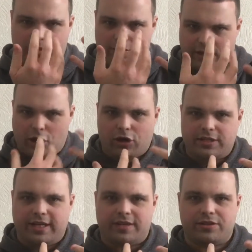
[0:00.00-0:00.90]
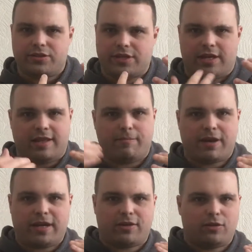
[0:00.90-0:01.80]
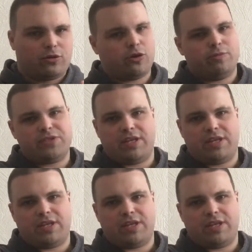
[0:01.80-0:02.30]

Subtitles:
the audience, and then Michael comes